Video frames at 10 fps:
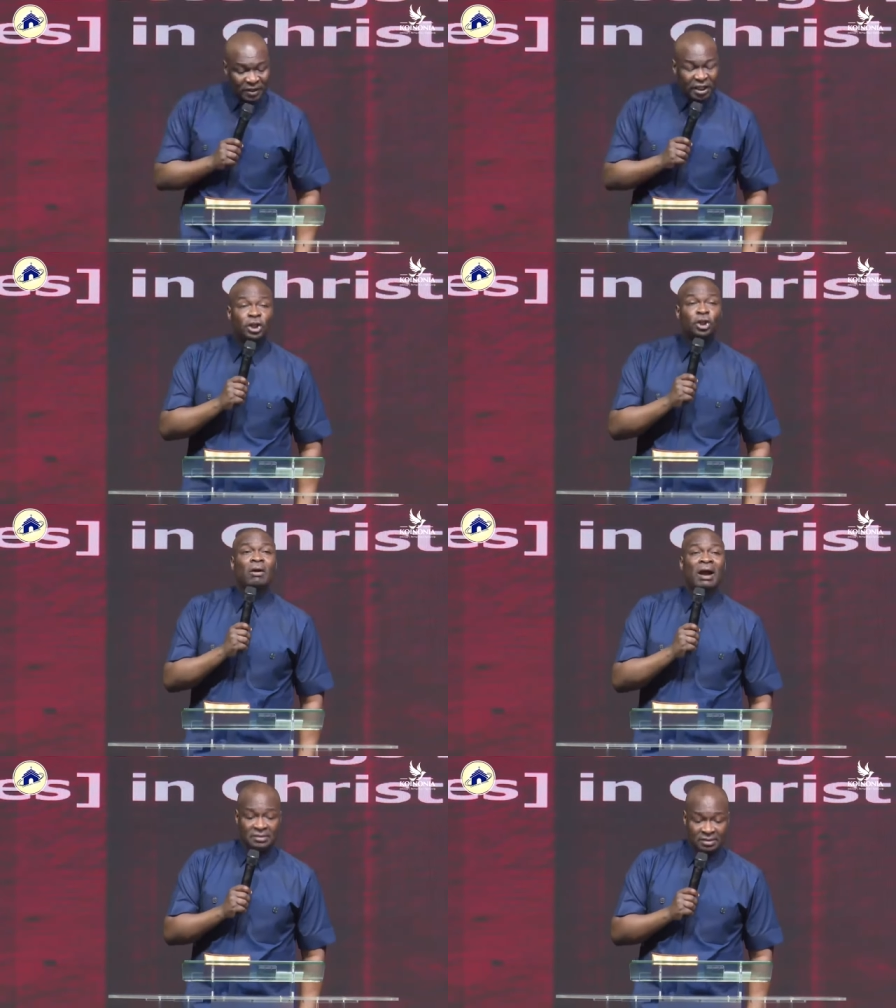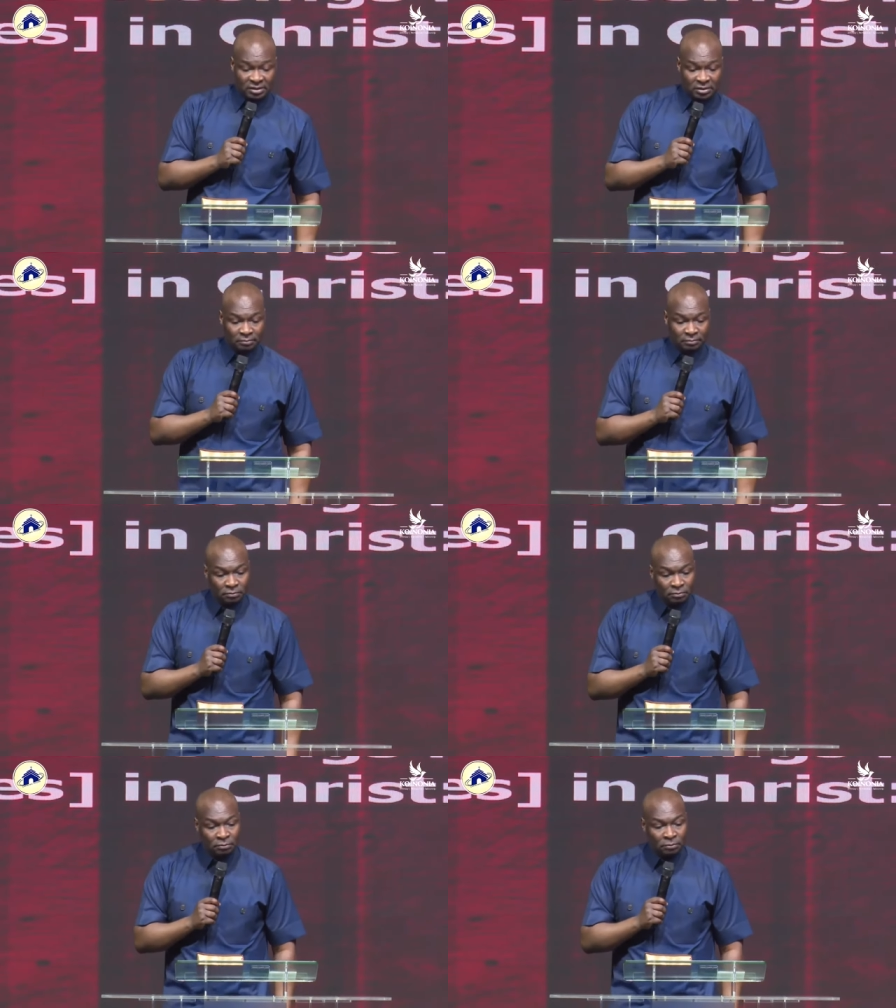ignorance
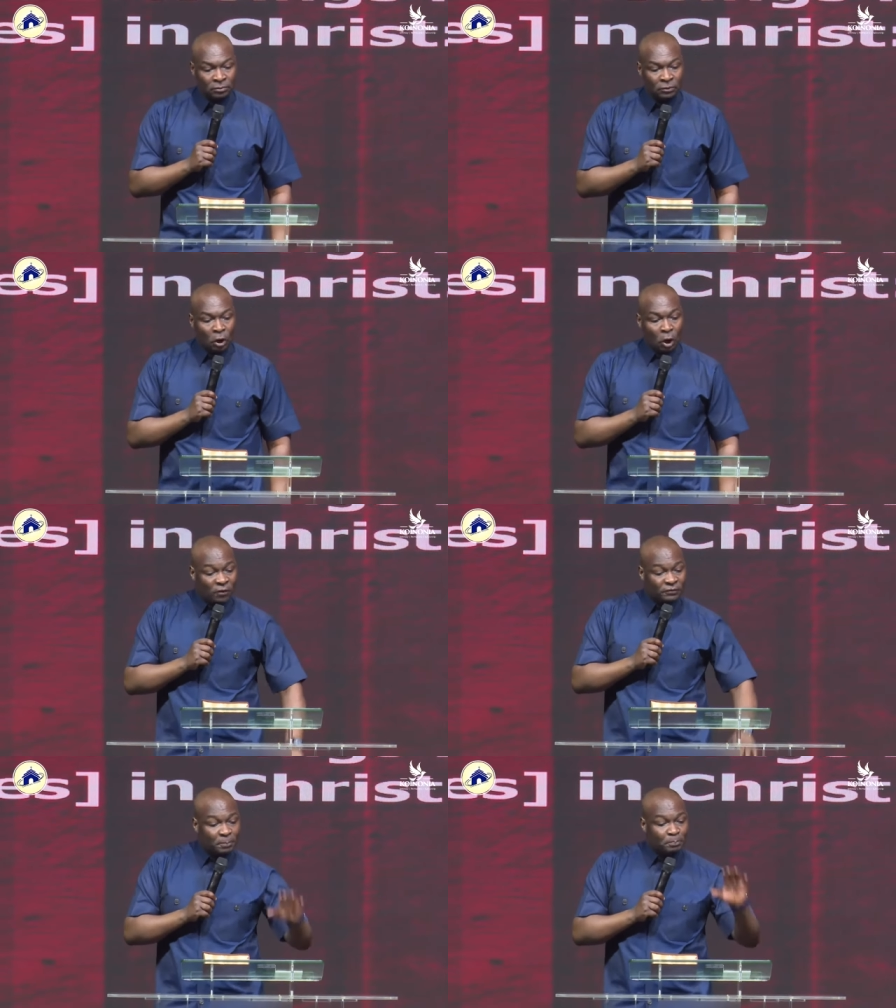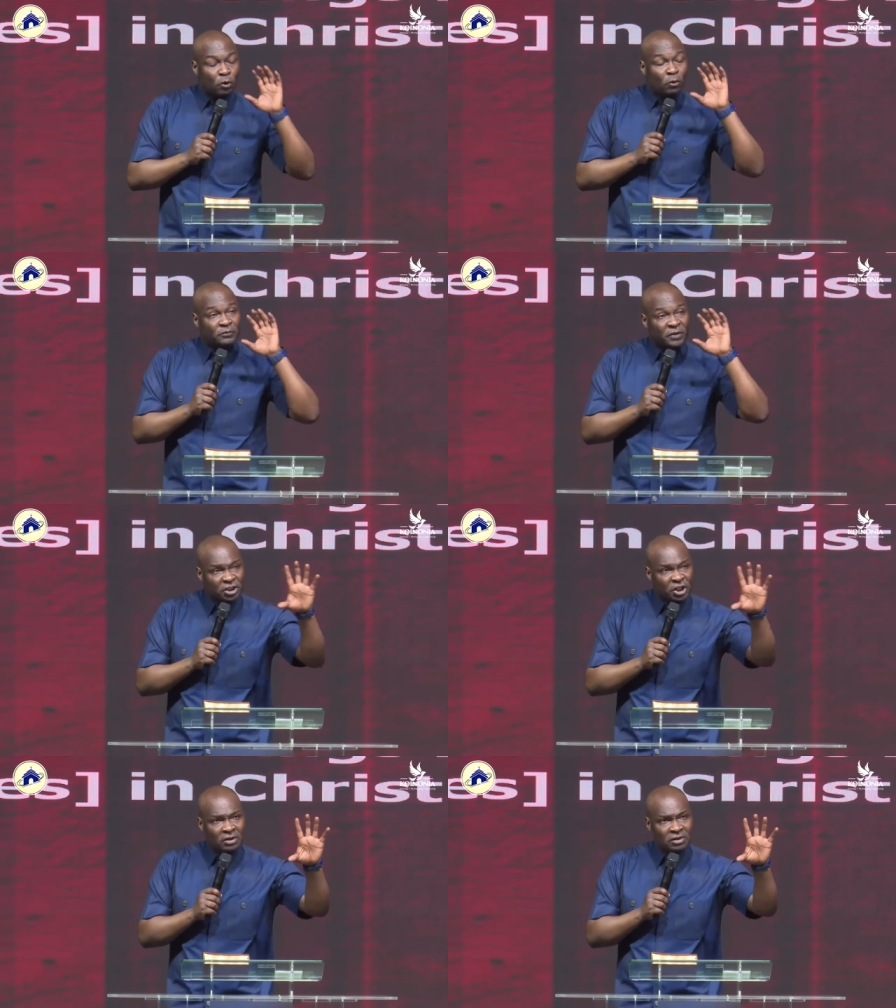of the
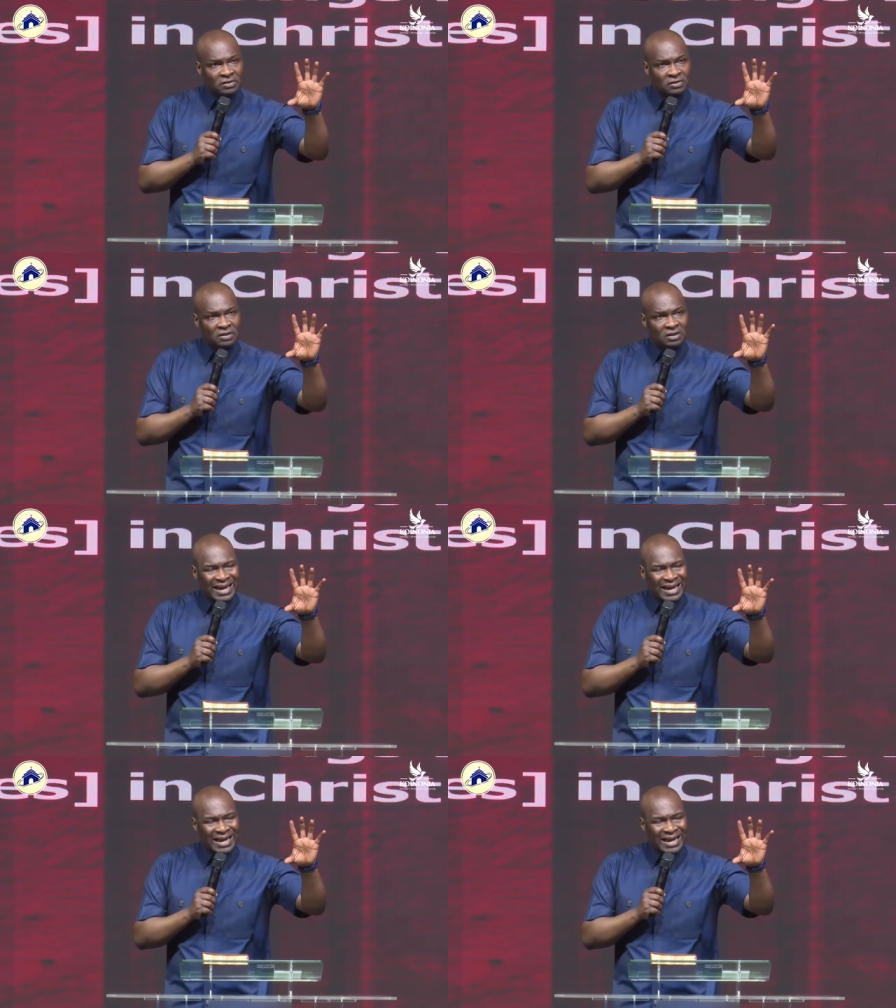provisions